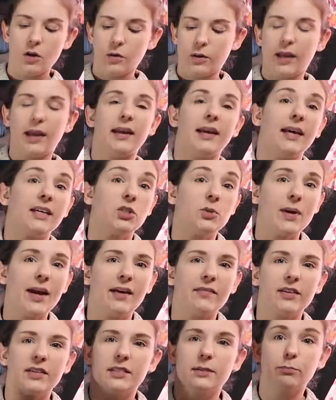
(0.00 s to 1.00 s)
Okay, next we
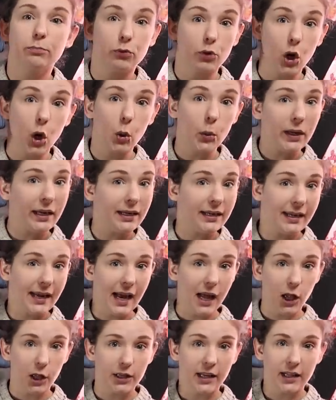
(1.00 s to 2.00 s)
have this broken
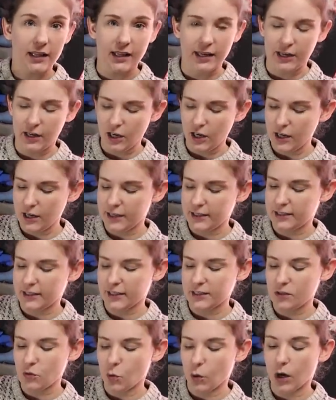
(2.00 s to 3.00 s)
calculator. It
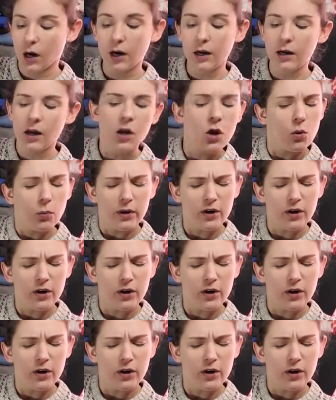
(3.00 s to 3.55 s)
doesn't work.